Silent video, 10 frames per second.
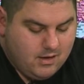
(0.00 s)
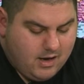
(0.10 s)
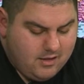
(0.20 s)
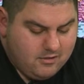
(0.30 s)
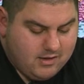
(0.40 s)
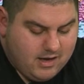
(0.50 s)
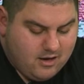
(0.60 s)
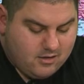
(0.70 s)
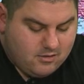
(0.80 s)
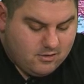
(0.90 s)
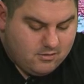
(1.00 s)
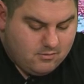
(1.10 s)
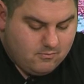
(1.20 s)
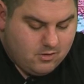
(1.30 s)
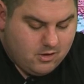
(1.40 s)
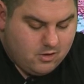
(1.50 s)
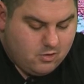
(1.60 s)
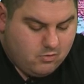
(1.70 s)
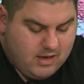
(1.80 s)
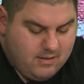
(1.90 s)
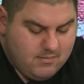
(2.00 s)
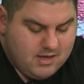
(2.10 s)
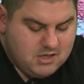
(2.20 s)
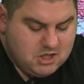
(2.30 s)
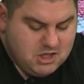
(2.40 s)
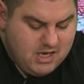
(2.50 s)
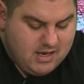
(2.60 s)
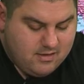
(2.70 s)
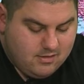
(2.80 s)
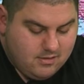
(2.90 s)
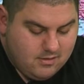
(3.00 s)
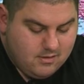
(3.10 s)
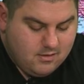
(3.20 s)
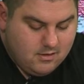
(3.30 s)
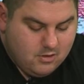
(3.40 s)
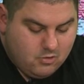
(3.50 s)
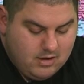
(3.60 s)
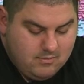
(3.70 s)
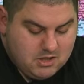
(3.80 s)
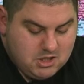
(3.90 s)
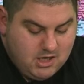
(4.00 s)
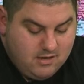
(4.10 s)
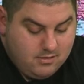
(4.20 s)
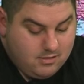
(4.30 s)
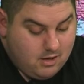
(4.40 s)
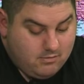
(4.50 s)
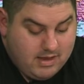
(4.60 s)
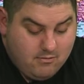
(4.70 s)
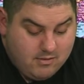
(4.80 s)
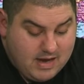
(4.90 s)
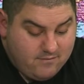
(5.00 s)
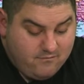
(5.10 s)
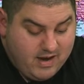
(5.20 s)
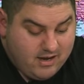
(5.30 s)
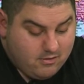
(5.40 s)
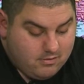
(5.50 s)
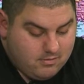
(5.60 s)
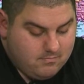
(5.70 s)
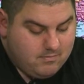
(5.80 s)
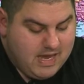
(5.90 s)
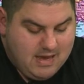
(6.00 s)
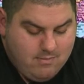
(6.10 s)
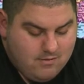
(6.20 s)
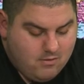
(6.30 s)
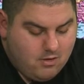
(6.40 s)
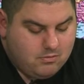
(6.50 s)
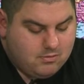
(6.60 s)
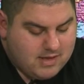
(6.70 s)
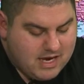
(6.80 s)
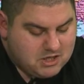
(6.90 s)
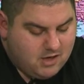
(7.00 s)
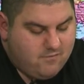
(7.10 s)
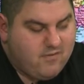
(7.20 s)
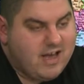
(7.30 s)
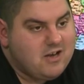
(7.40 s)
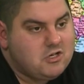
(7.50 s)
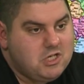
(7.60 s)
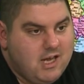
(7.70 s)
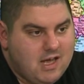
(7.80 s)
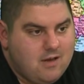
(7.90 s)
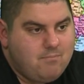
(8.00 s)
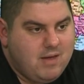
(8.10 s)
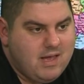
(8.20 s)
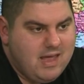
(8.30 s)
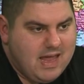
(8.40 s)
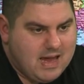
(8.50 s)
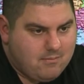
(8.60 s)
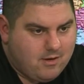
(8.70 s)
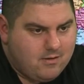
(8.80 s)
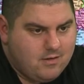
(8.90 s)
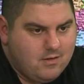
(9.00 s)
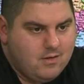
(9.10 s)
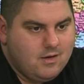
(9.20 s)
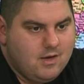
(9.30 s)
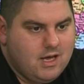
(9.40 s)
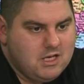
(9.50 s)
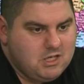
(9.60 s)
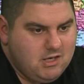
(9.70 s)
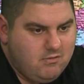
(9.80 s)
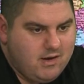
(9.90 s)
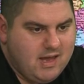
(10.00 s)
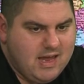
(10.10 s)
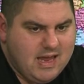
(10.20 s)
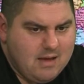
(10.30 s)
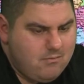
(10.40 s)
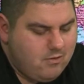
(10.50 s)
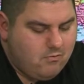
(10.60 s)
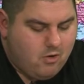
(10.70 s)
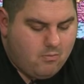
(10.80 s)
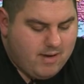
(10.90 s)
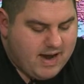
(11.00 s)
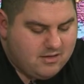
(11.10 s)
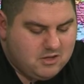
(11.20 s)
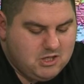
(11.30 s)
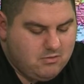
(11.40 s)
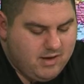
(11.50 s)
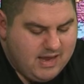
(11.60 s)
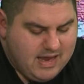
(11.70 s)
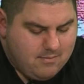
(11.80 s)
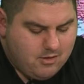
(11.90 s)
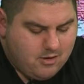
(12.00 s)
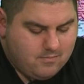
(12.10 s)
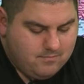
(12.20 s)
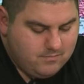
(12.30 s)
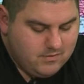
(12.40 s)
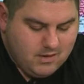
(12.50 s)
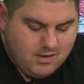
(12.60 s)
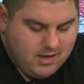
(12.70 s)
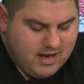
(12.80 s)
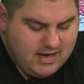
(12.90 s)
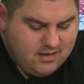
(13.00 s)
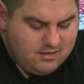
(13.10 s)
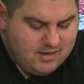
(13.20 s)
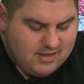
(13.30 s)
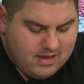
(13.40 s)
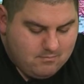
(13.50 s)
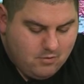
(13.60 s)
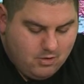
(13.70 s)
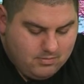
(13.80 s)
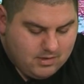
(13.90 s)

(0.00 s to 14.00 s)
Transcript: Other characters were Cream and Cheese. Cream and Cheese, though they were not fighters, Amy Rose was actually a fighter. She had a big hammer and she would hammer robots. She would hammer anything that moved.